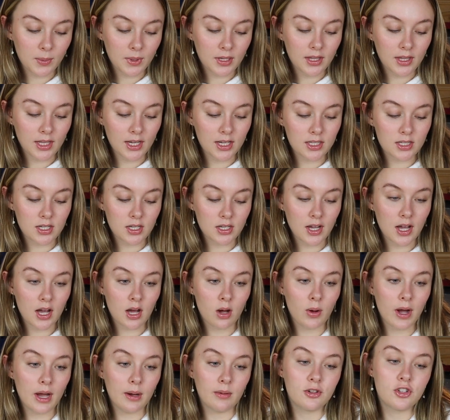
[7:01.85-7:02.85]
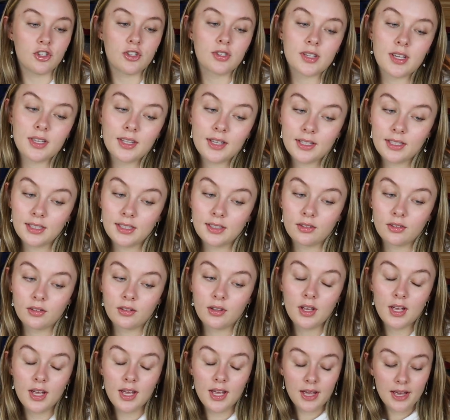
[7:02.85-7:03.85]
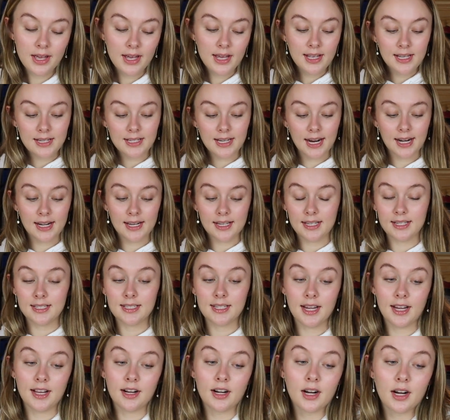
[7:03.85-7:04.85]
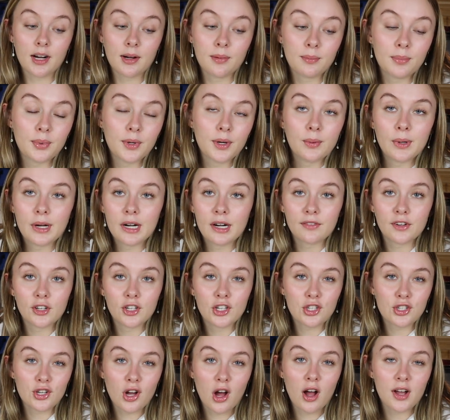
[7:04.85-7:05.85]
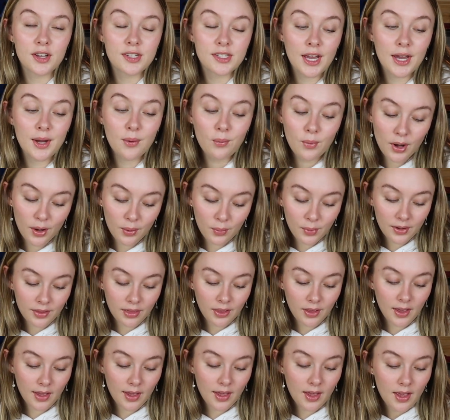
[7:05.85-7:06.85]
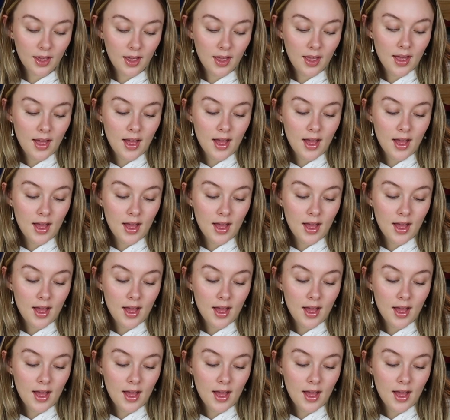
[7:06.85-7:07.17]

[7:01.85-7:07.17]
me, like to go, I would just get like a little tiny container and put whatever sauce I want with it,